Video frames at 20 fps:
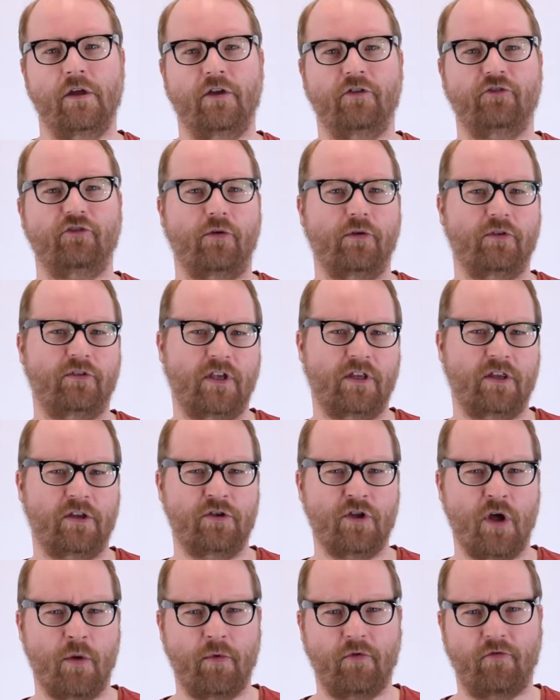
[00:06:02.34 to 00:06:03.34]
So we take the
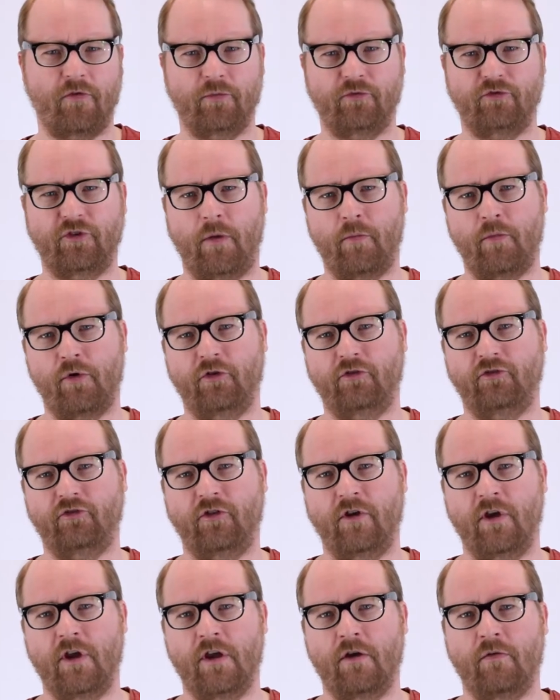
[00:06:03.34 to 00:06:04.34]
number from SEMrush,
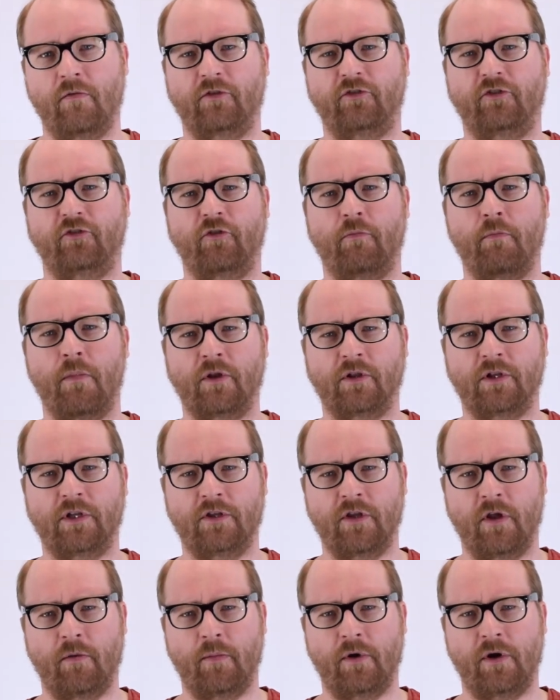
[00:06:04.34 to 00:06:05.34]
which is a monthly
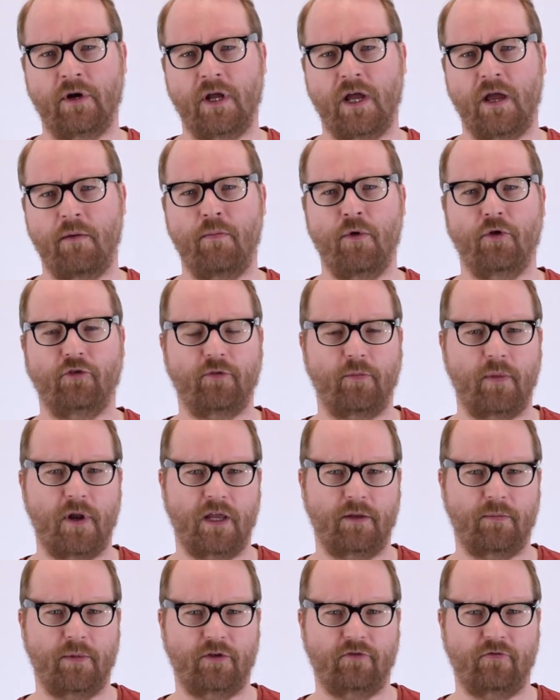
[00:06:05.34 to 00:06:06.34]
number, and multiply
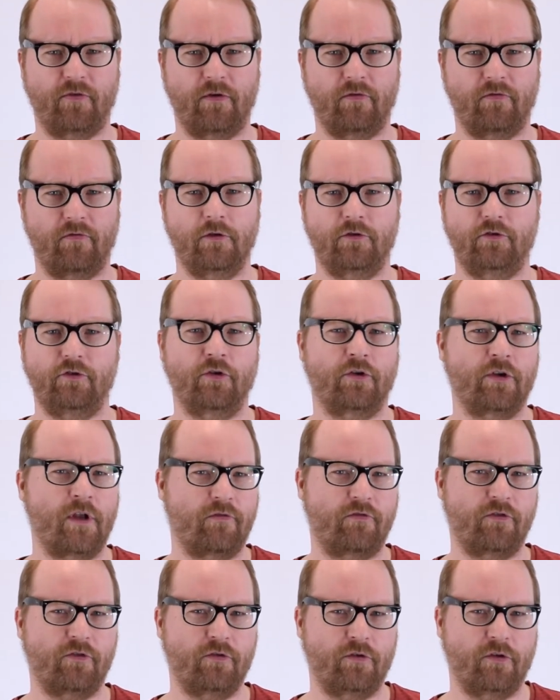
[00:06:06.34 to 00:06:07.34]
it by 12. You don't have
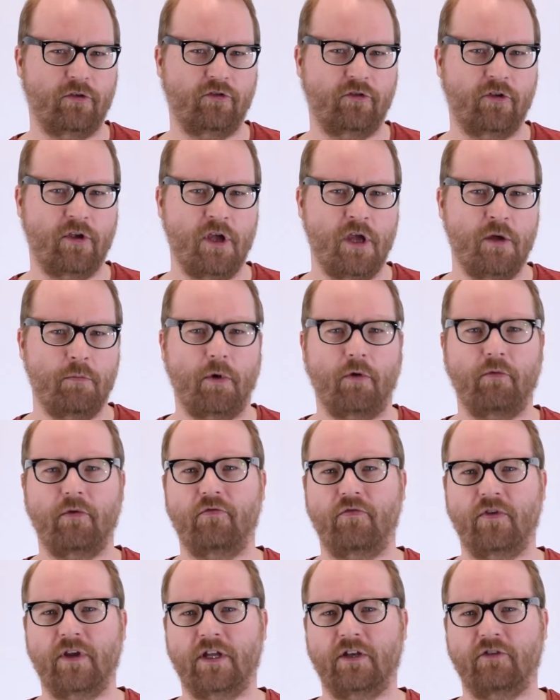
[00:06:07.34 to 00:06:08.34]
to do this, but we
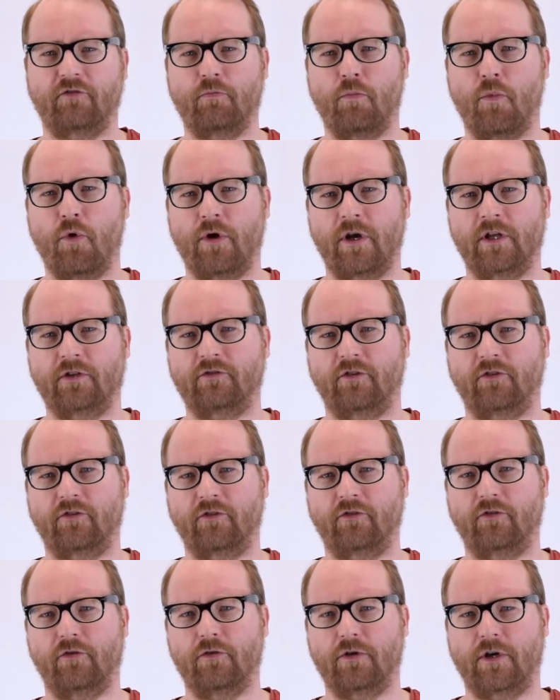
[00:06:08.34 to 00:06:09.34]
think it is more interesting
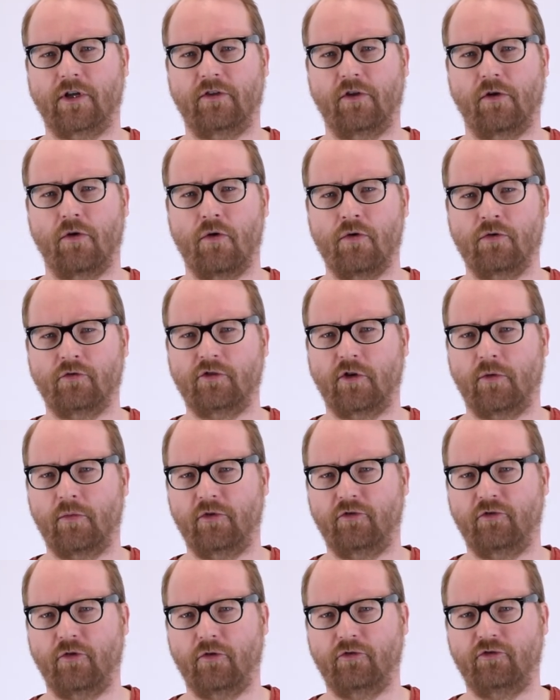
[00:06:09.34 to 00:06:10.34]
to look at the long-term
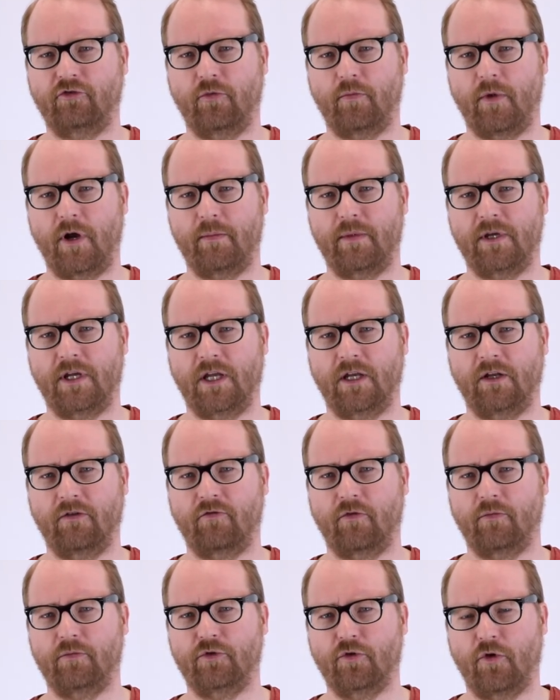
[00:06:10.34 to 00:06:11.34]
results you might be getting
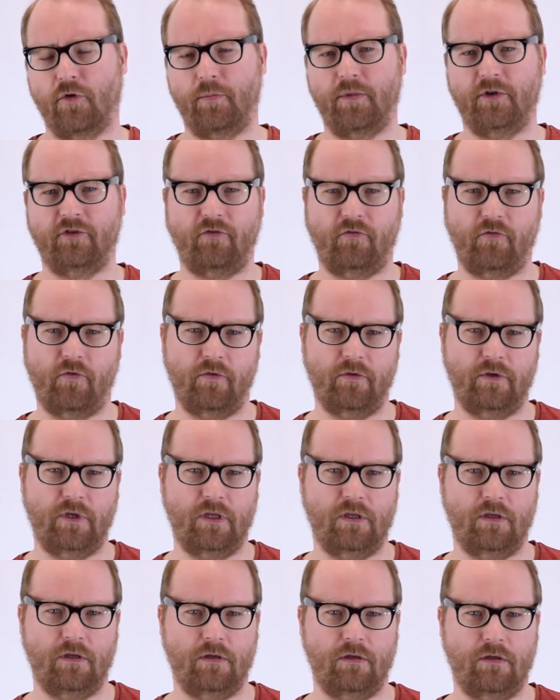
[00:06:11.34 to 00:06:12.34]
from your piece of content.
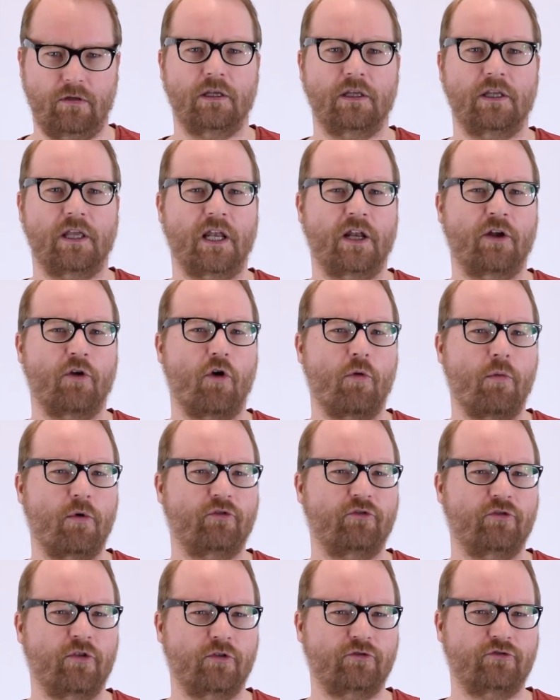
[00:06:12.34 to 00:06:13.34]
Getting almost
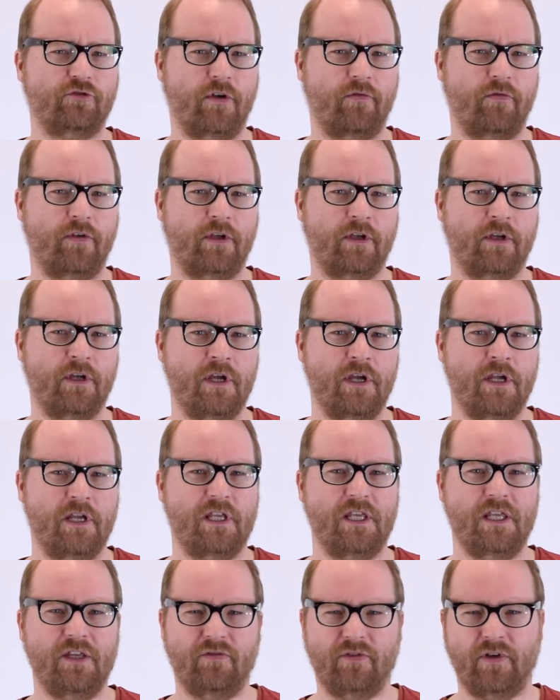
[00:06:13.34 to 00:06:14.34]
no traffic,
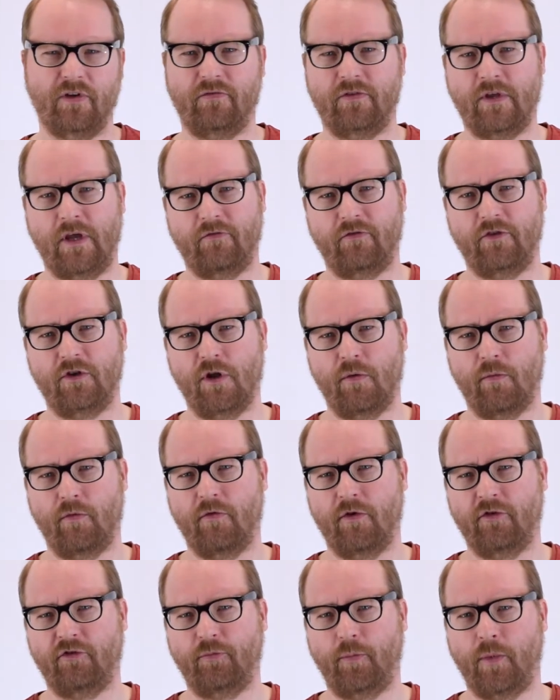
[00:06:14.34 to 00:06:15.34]
even if you have the number
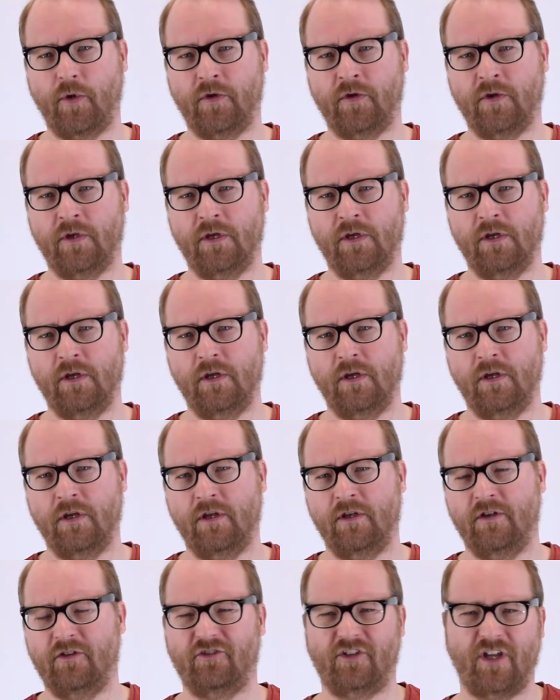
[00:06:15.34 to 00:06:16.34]
1 spot,
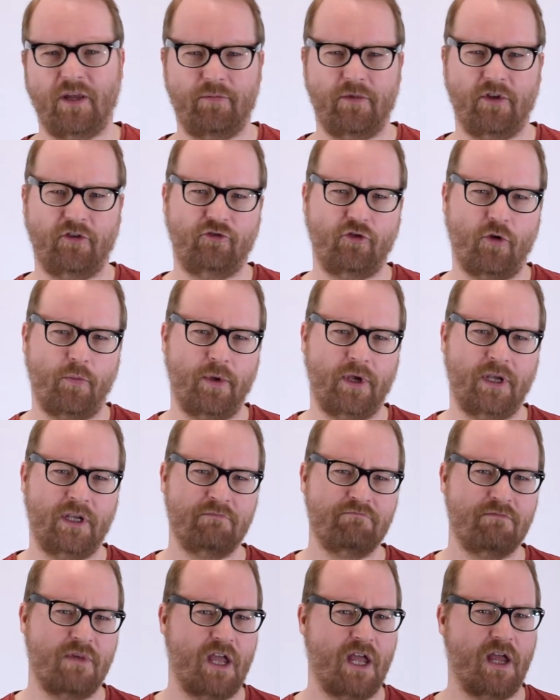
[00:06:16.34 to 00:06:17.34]
skip this topic
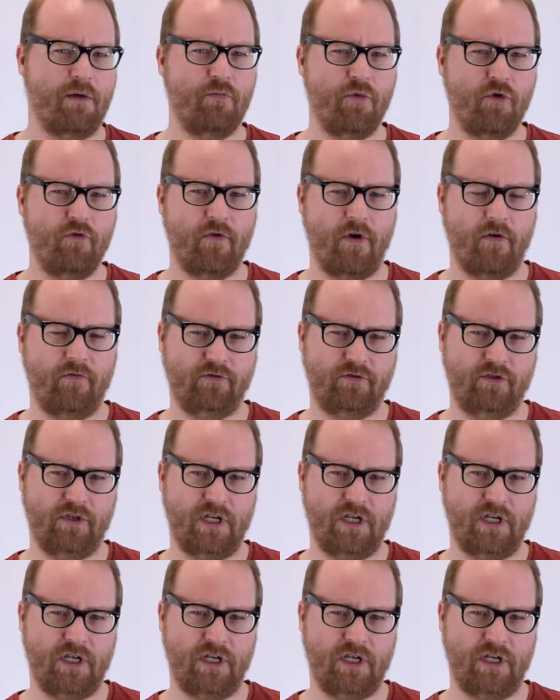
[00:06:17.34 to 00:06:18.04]
and move over to the